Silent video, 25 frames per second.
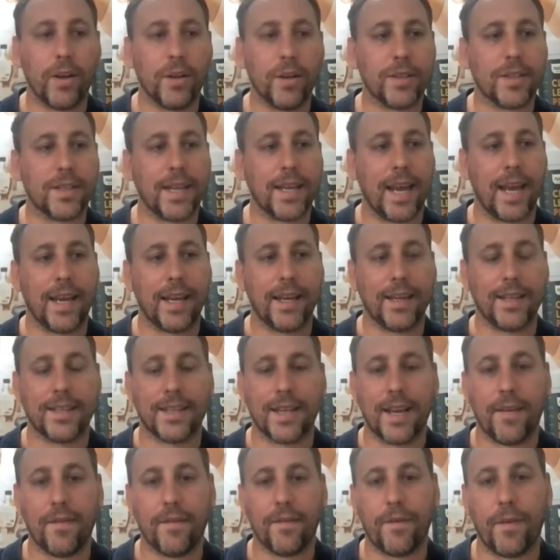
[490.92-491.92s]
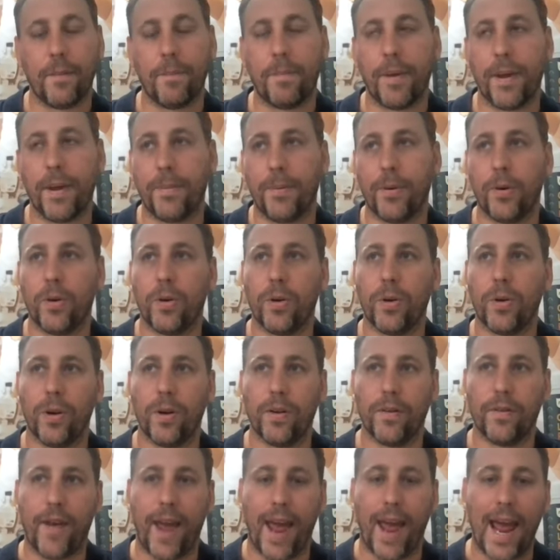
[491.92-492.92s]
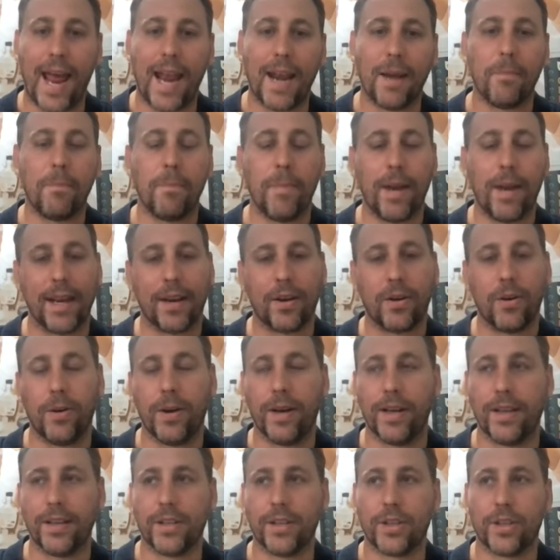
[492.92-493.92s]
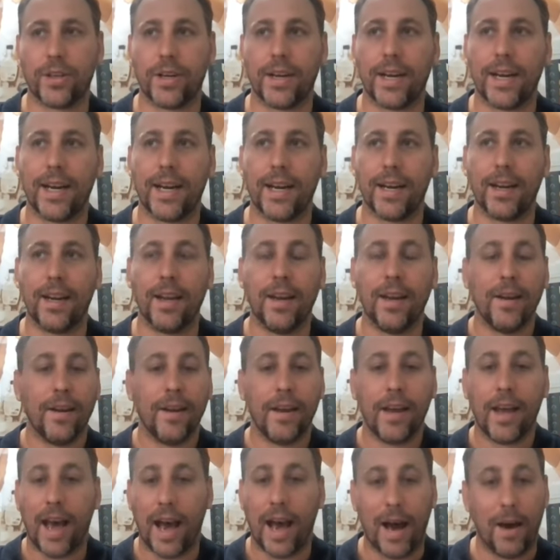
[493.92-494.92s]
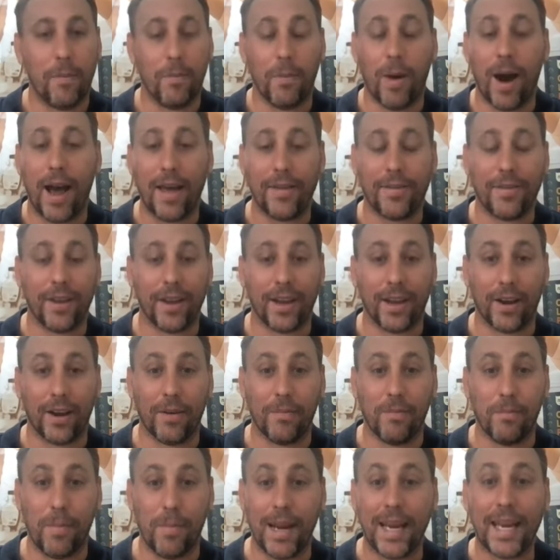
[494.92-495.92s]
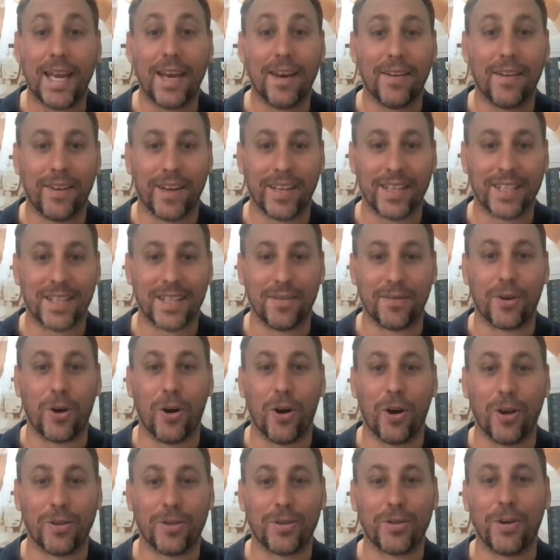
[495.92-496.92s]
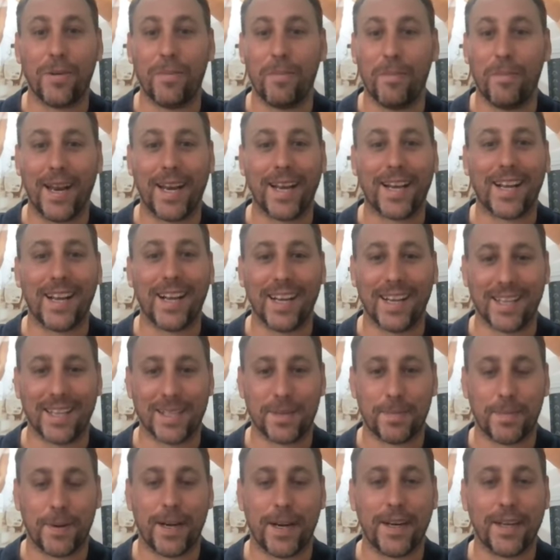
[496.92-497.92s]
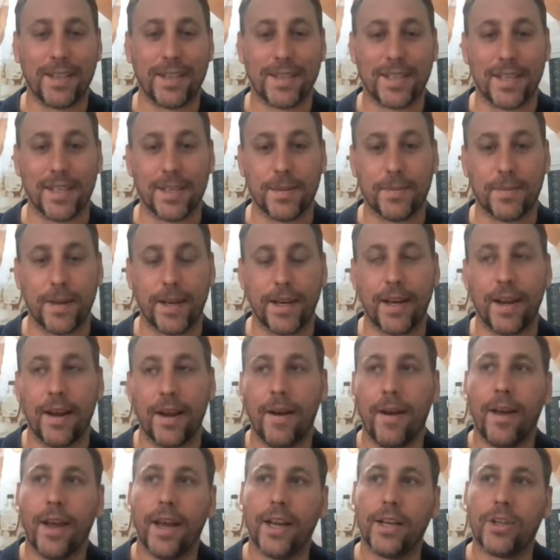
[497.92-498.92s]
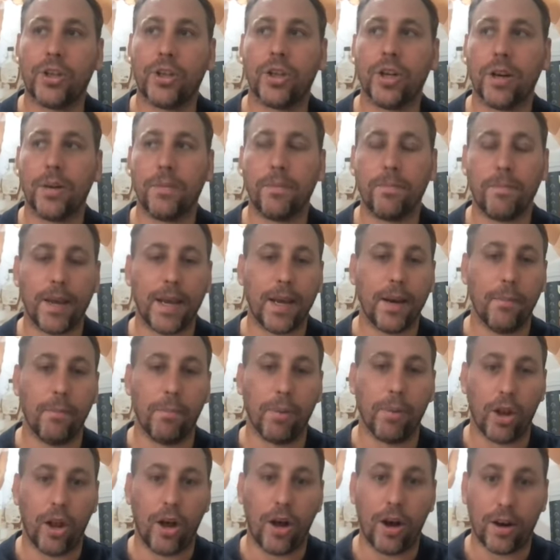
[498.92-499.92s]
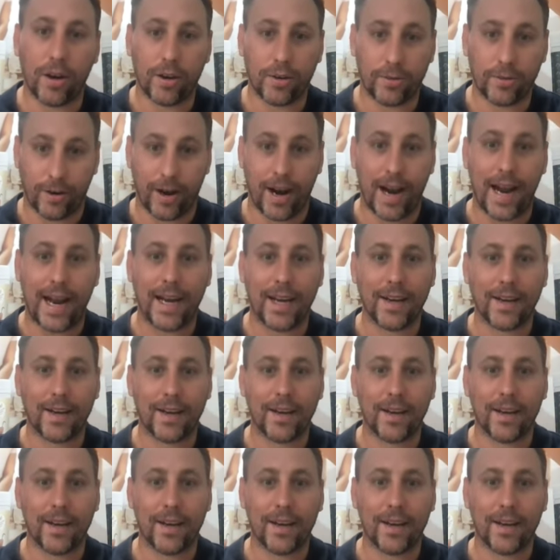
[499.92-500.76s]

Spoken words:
you're saying is that for people who have had a medical history, and I think many of us have gone through medical experiences, but it shouldn't be a block, right?